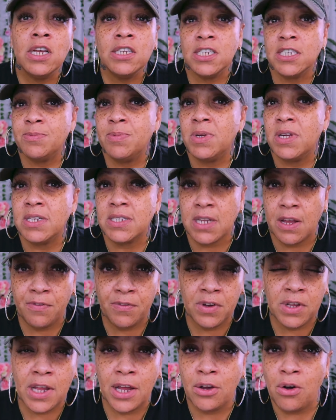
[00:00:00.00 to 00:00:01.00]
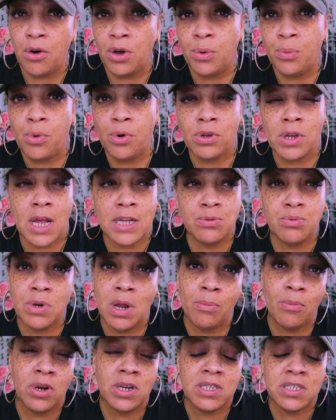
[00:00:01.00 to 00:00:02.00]
just because I feel like going to work, that's when
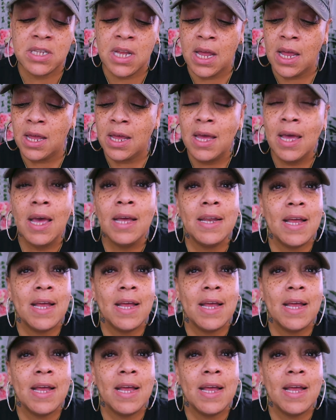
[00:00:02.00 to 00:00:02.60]
I'm going to stay.